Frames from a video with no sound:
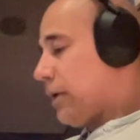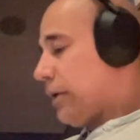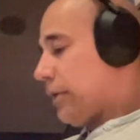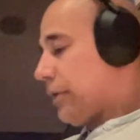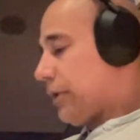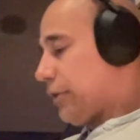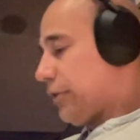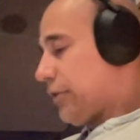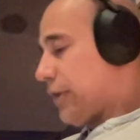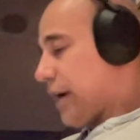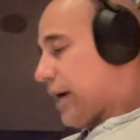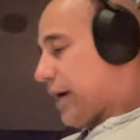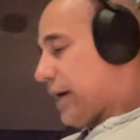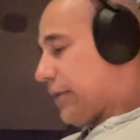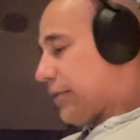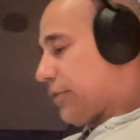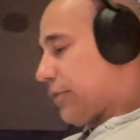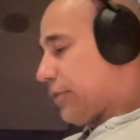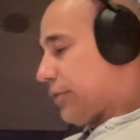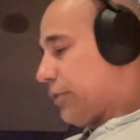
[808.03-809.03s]
Such
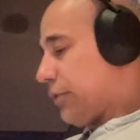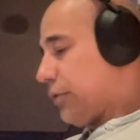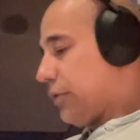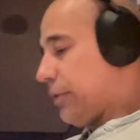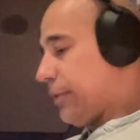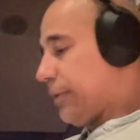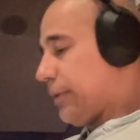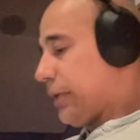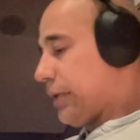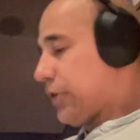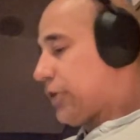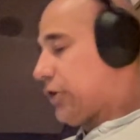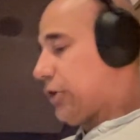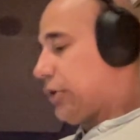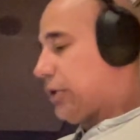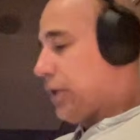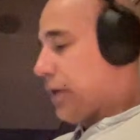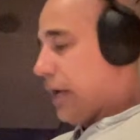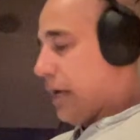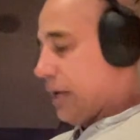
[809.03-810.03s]
diets reduce the
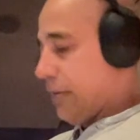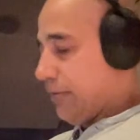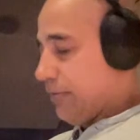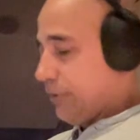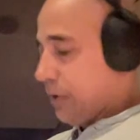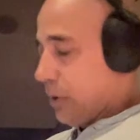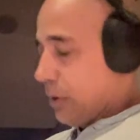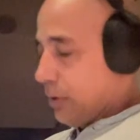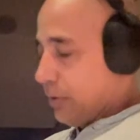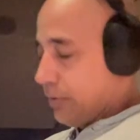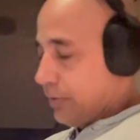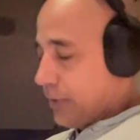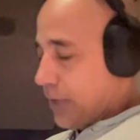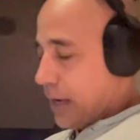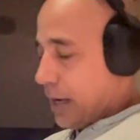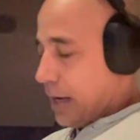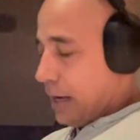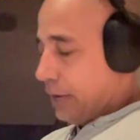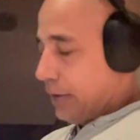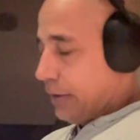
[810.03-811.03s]
production and flow of
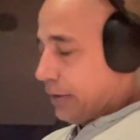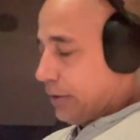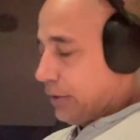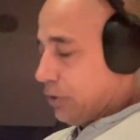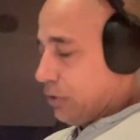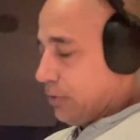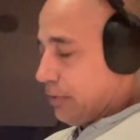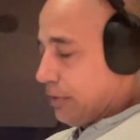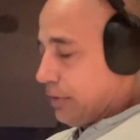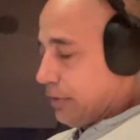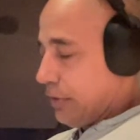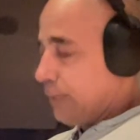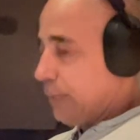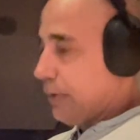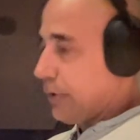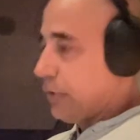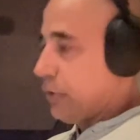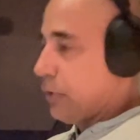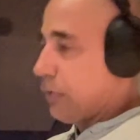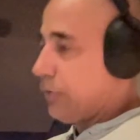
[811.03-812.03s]
chyle in humans,
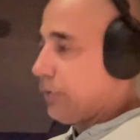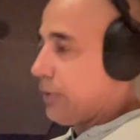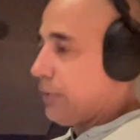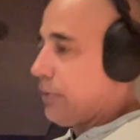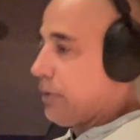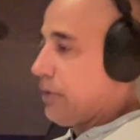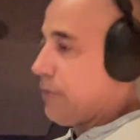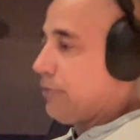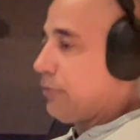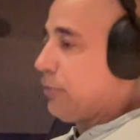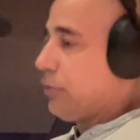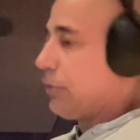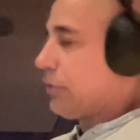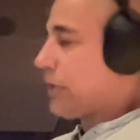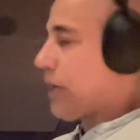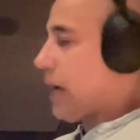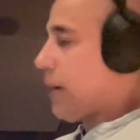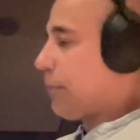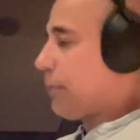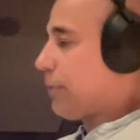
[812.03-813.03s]
but don't seem to influence
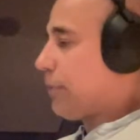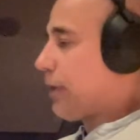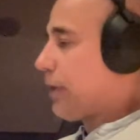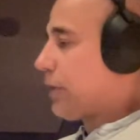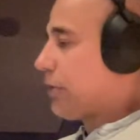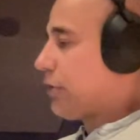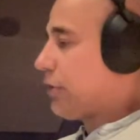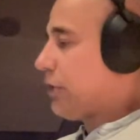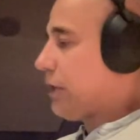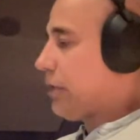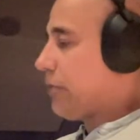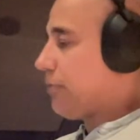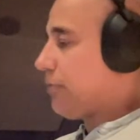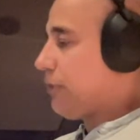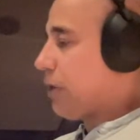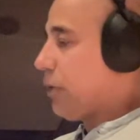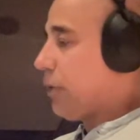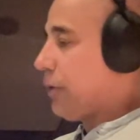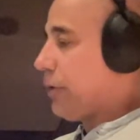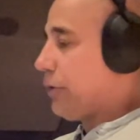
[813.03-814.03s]
chyle production and
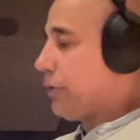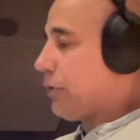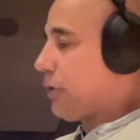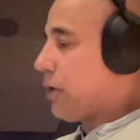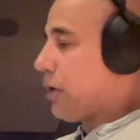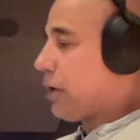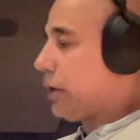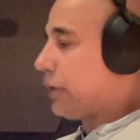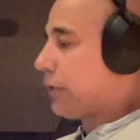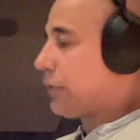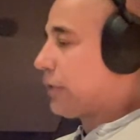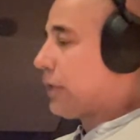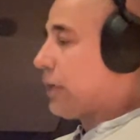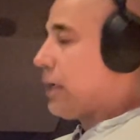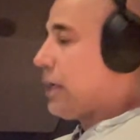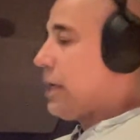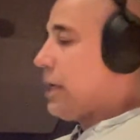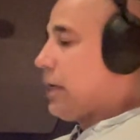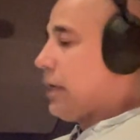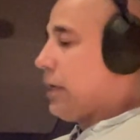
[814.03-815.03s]
flow in dogs.
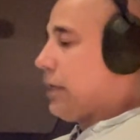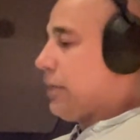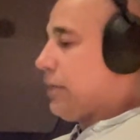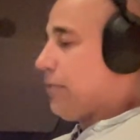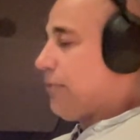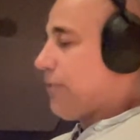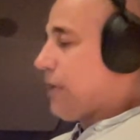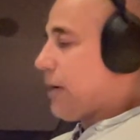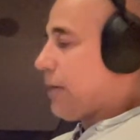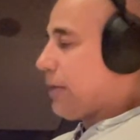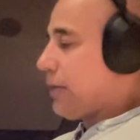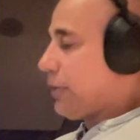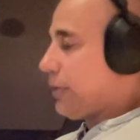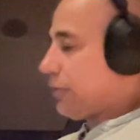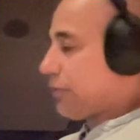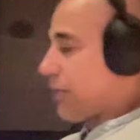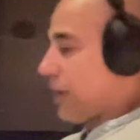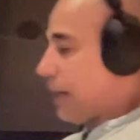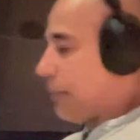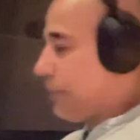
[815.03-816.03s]
In the ferret
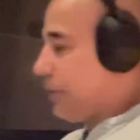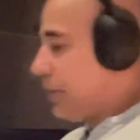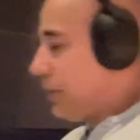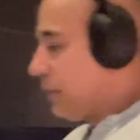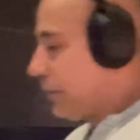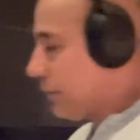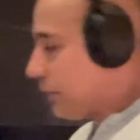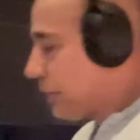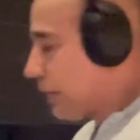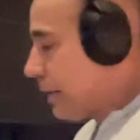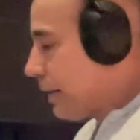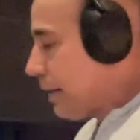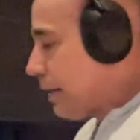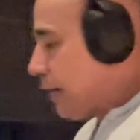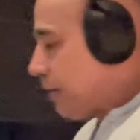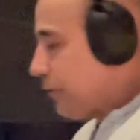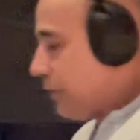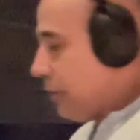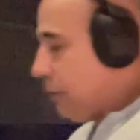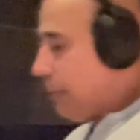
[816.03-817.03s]
described here,
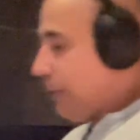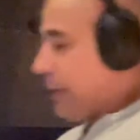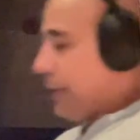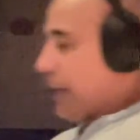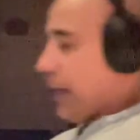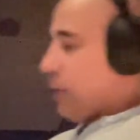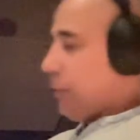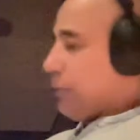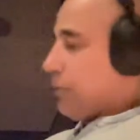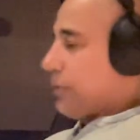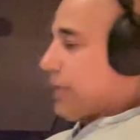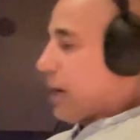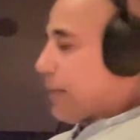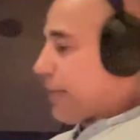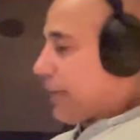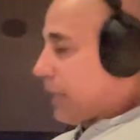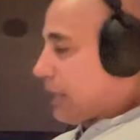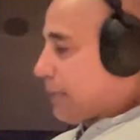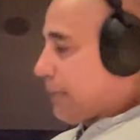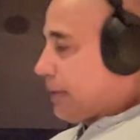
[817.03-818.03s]
TPN was not
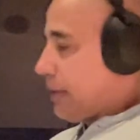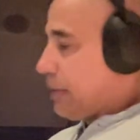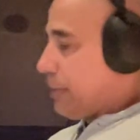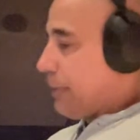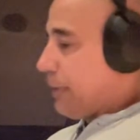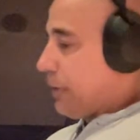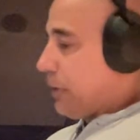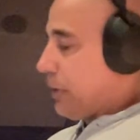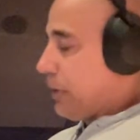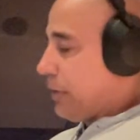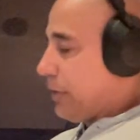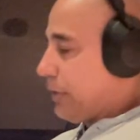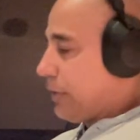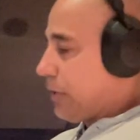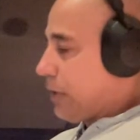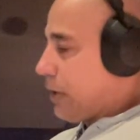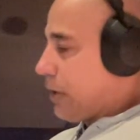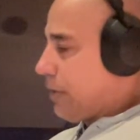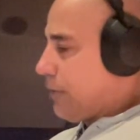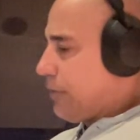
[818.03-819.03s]
recommended because
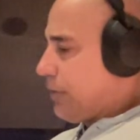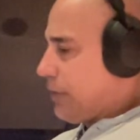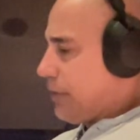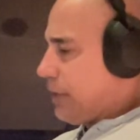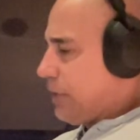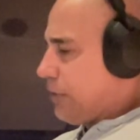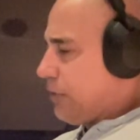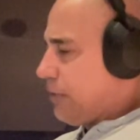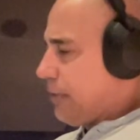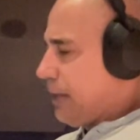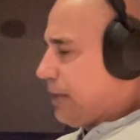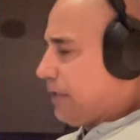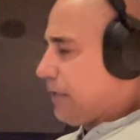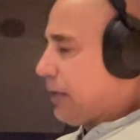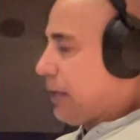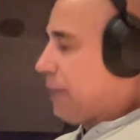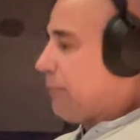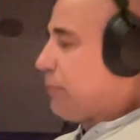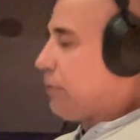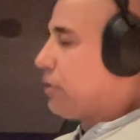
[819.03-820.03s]
of the need to
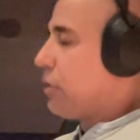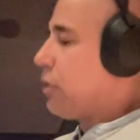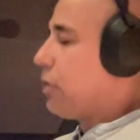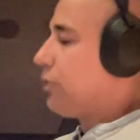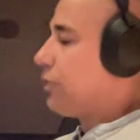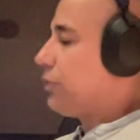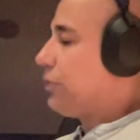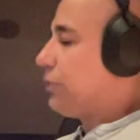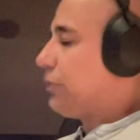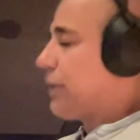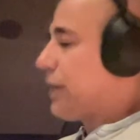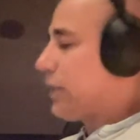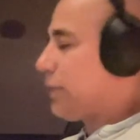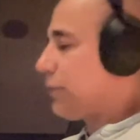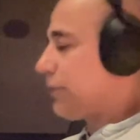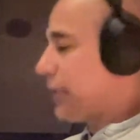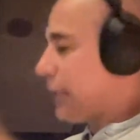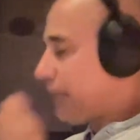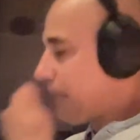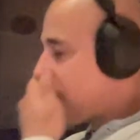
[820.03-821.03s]
maintain mucosal
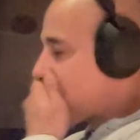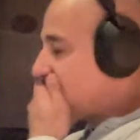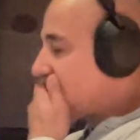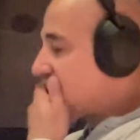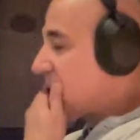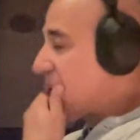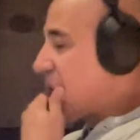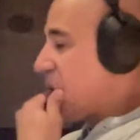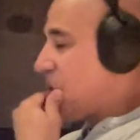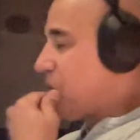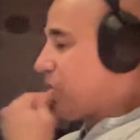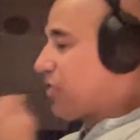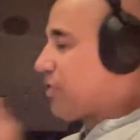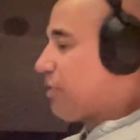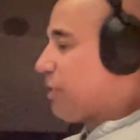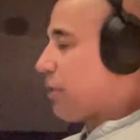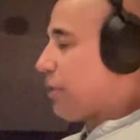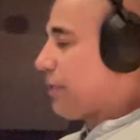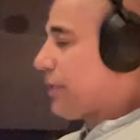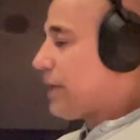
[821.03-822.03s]
integrity of the
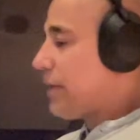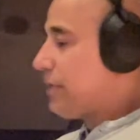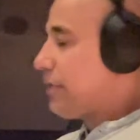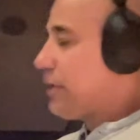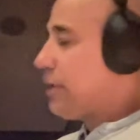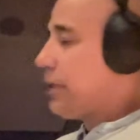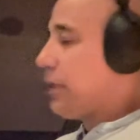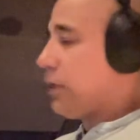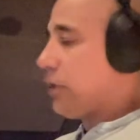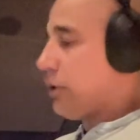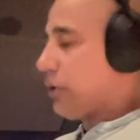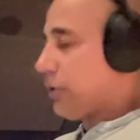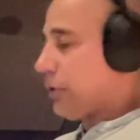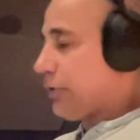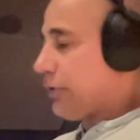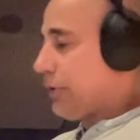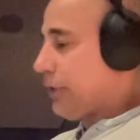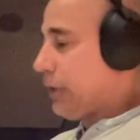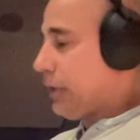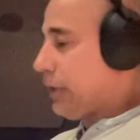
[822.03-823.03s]
small intestine,
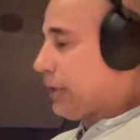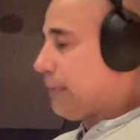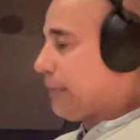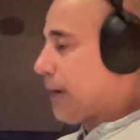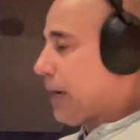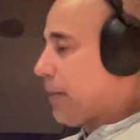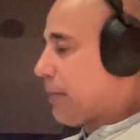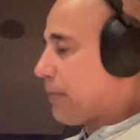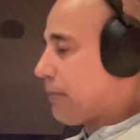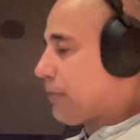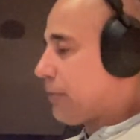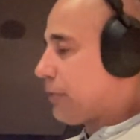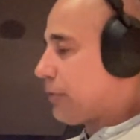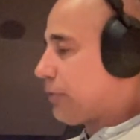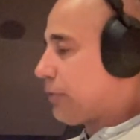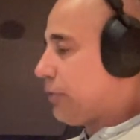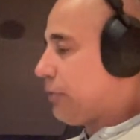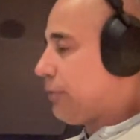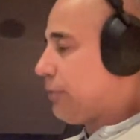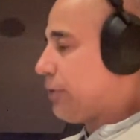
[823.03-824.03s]
encourage healing by
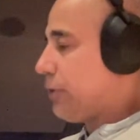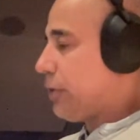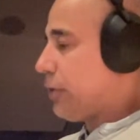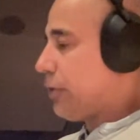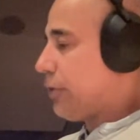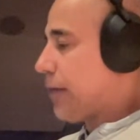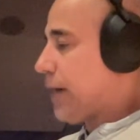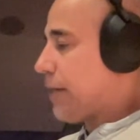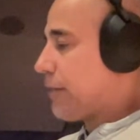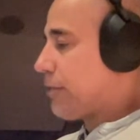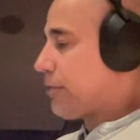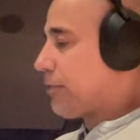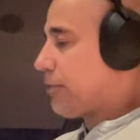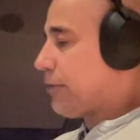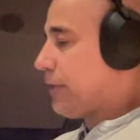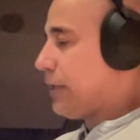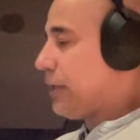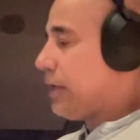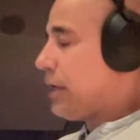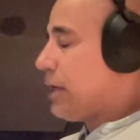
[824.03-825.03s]
reversal of mucosal
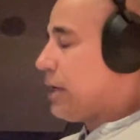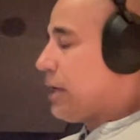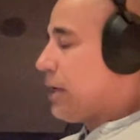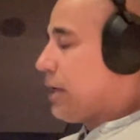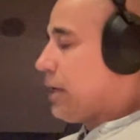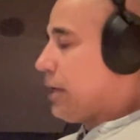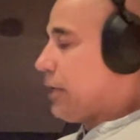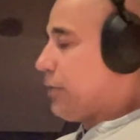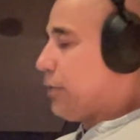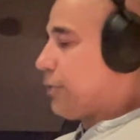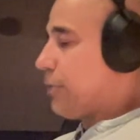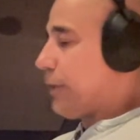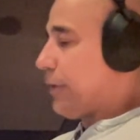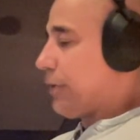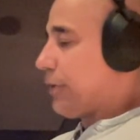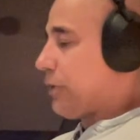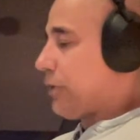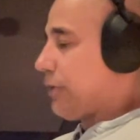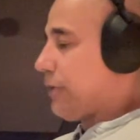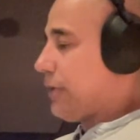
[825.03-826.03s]
atrophy induced by
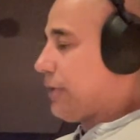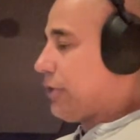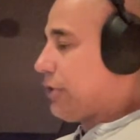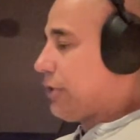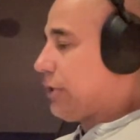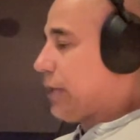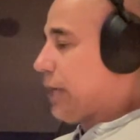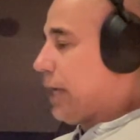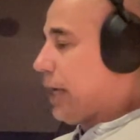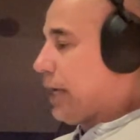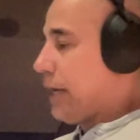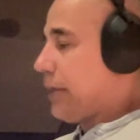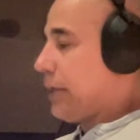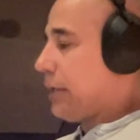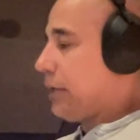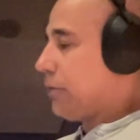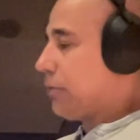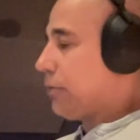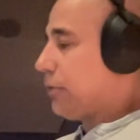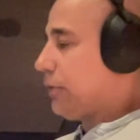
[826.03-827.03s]
starvation, and
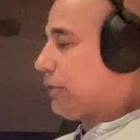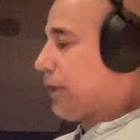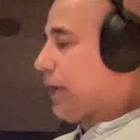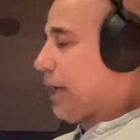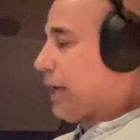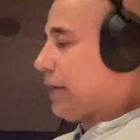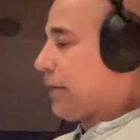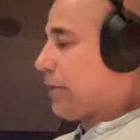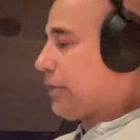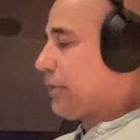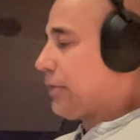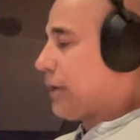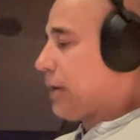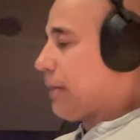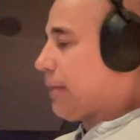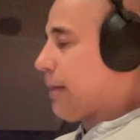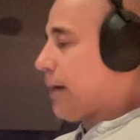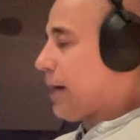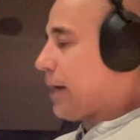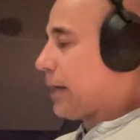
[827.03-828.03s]
increase
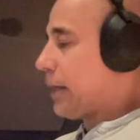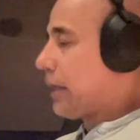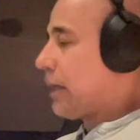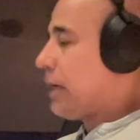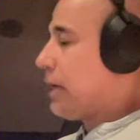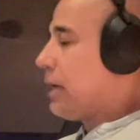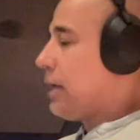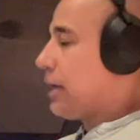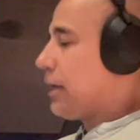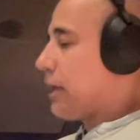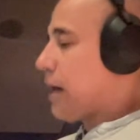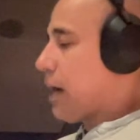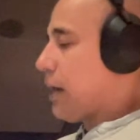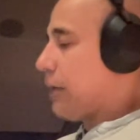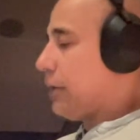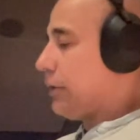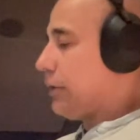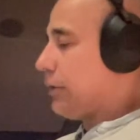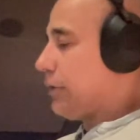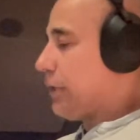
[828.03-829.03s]
anastomotic
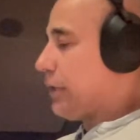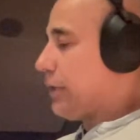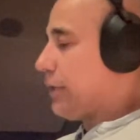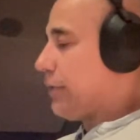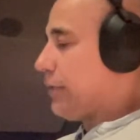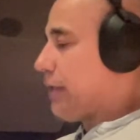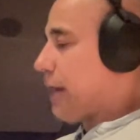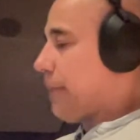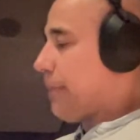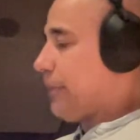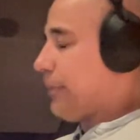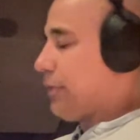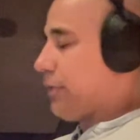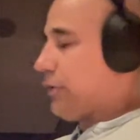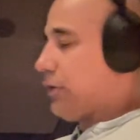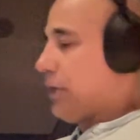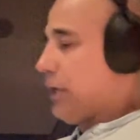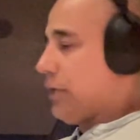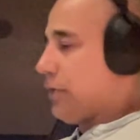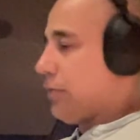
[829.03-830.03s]
collagen
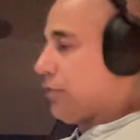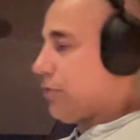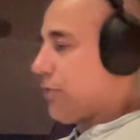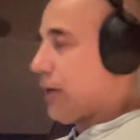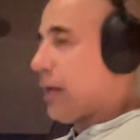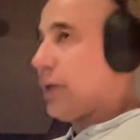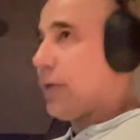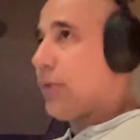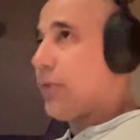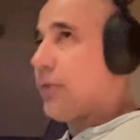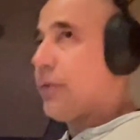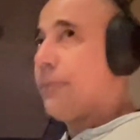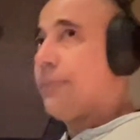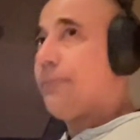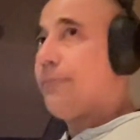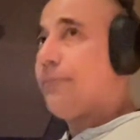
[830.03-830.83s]
deposition and strength.